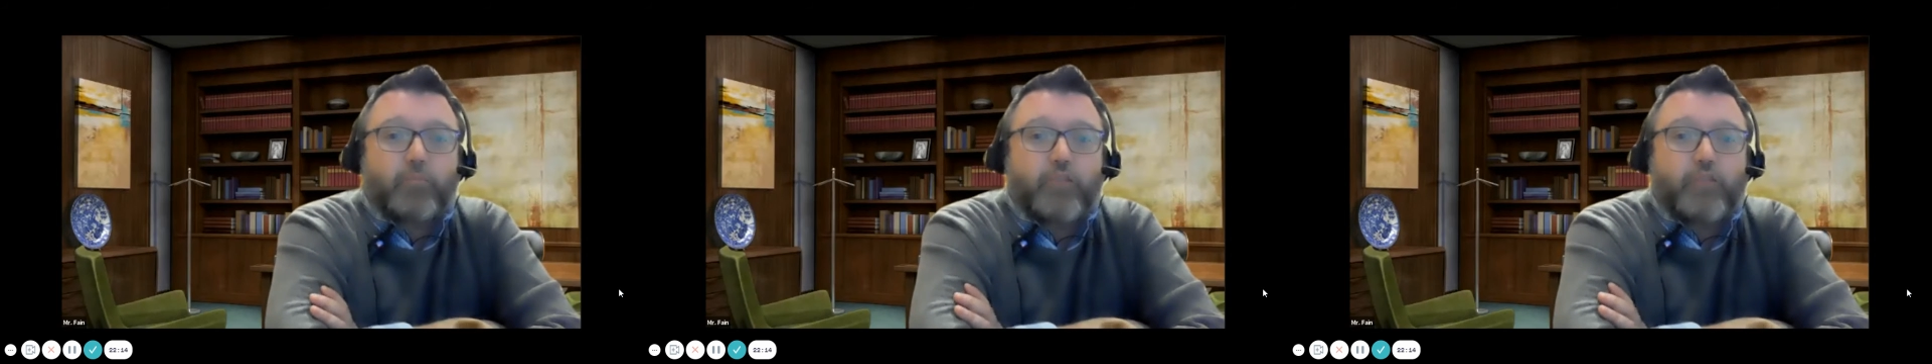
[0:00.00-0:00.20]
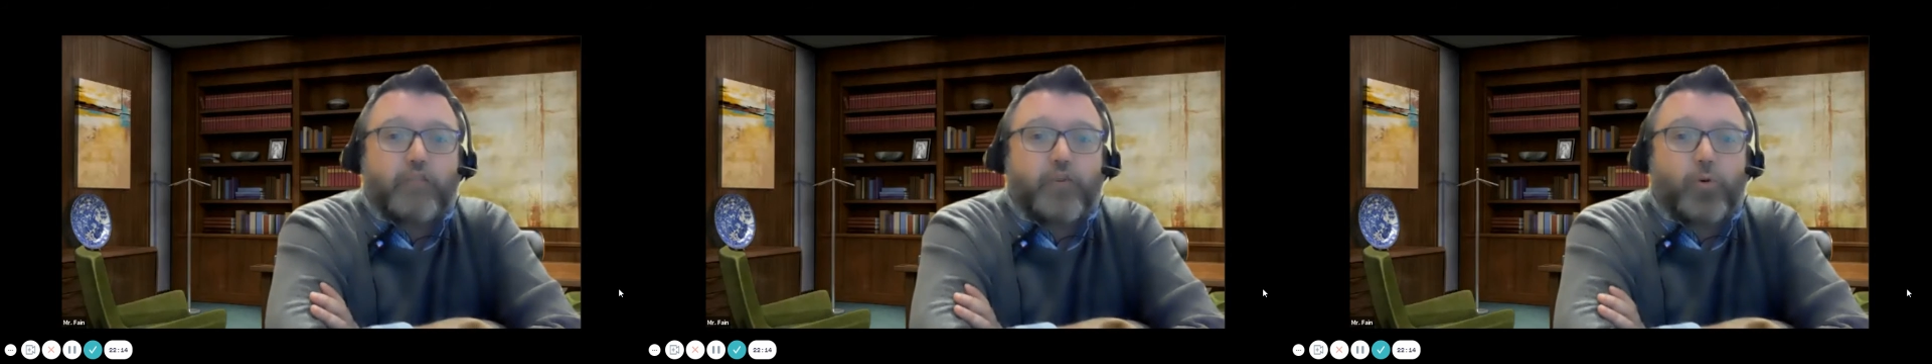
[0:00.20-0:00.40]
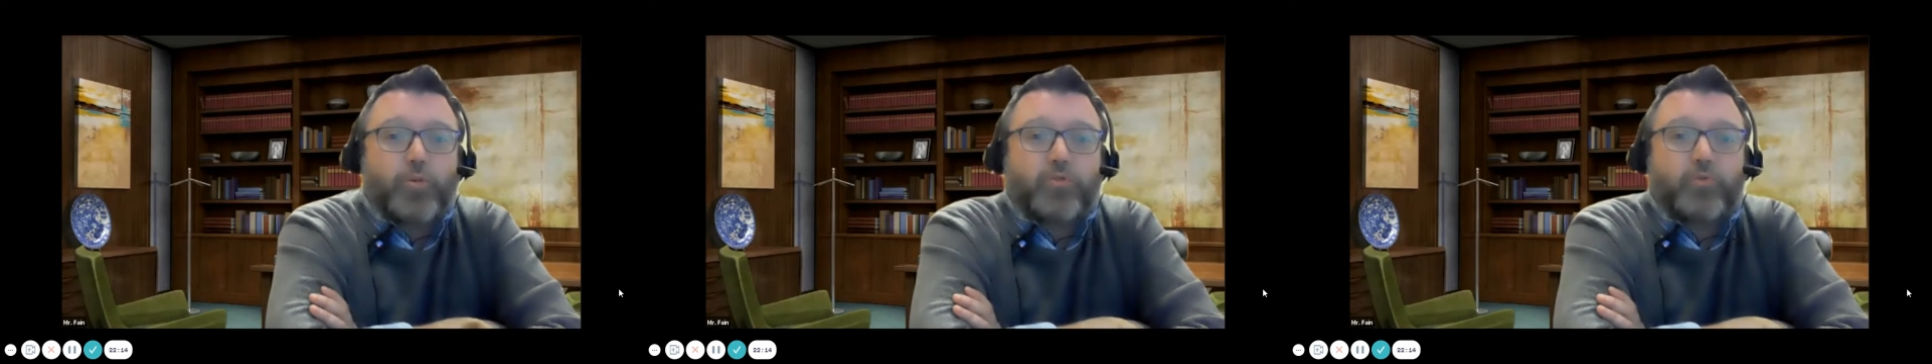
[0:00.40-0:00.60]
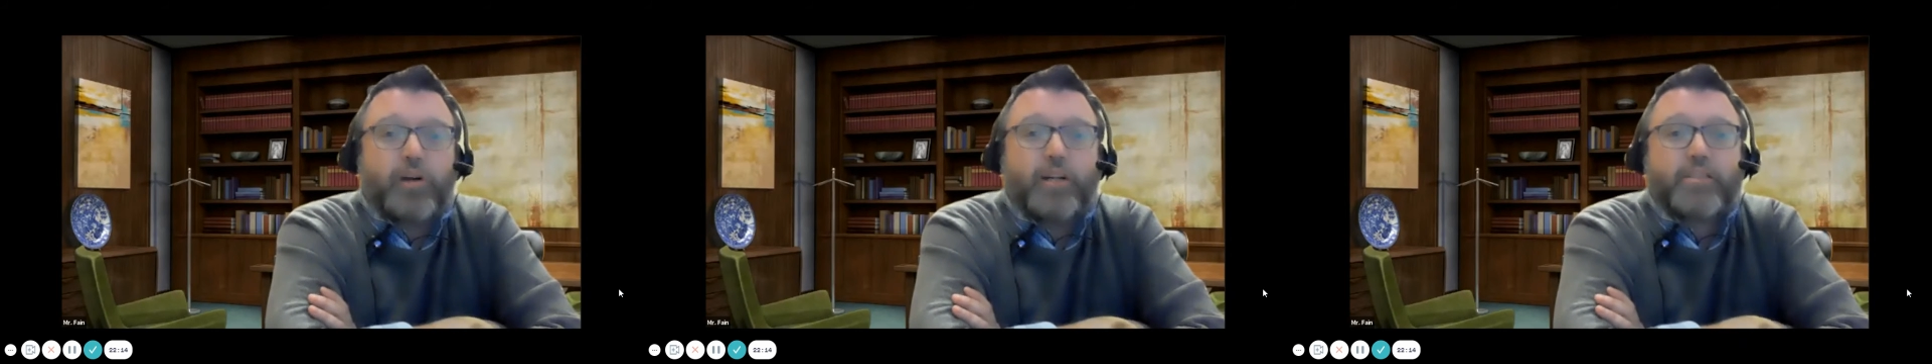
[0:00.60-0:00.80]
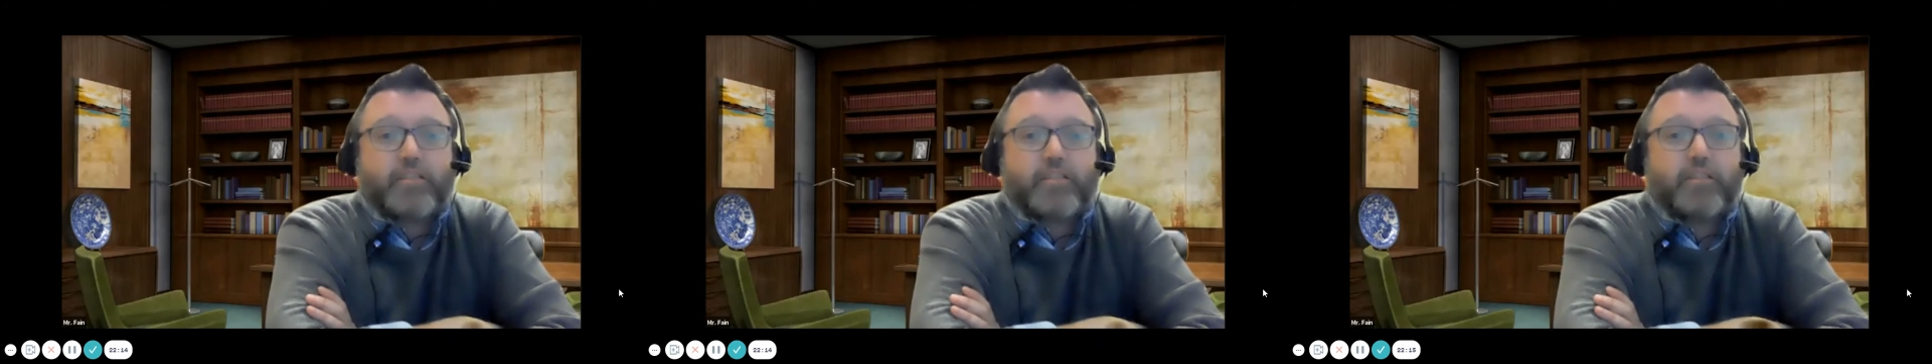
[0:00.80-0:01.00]
The fourth
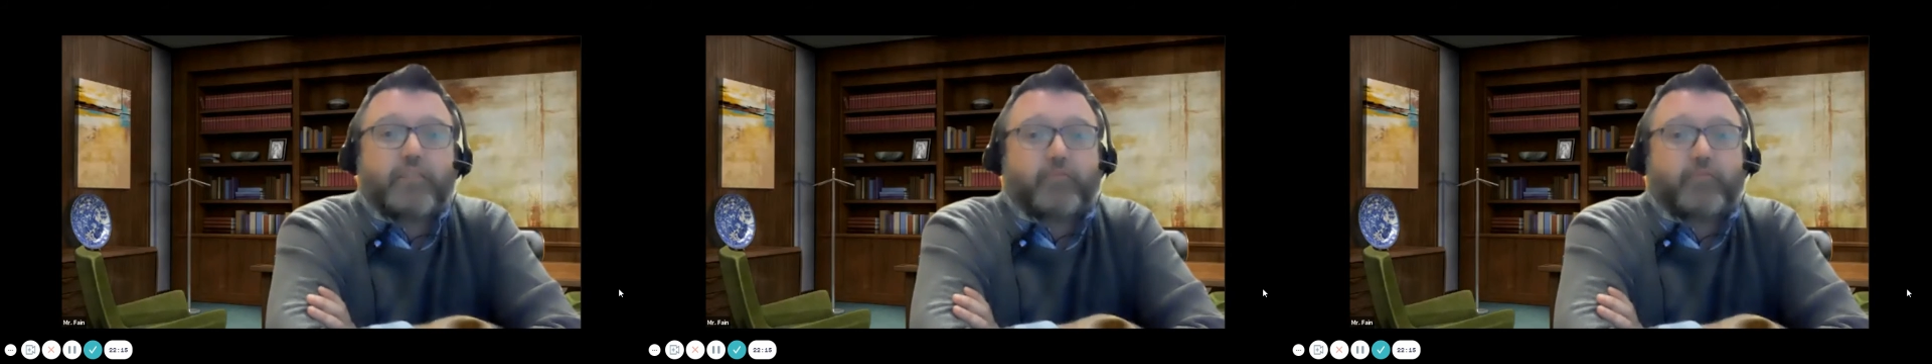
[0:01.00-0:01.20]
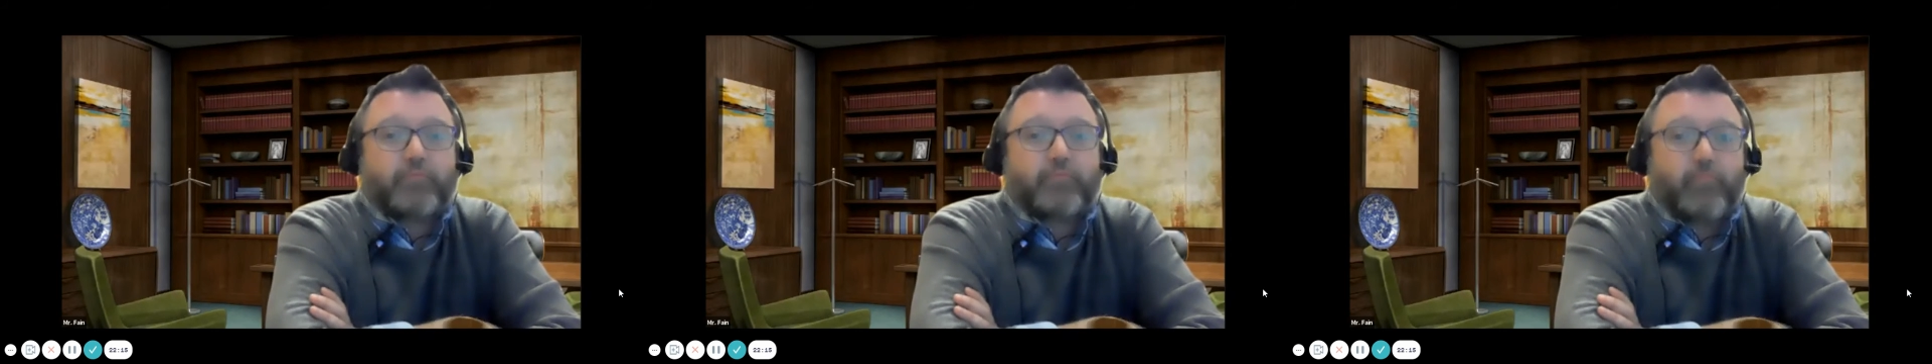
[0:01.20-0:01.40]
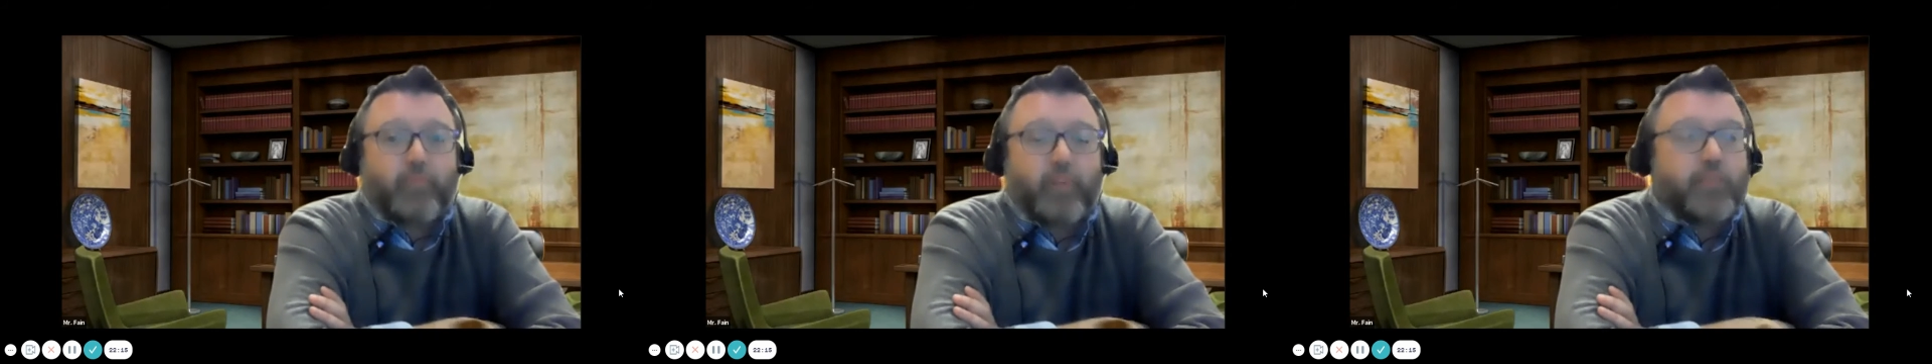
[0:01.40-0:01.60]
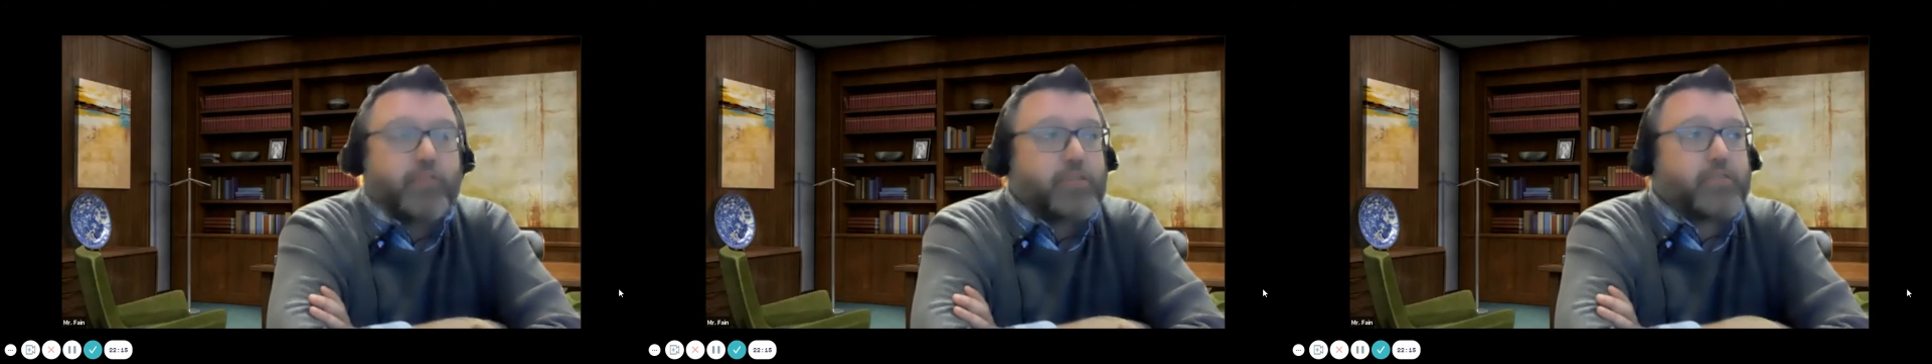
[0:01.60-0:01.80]
question, and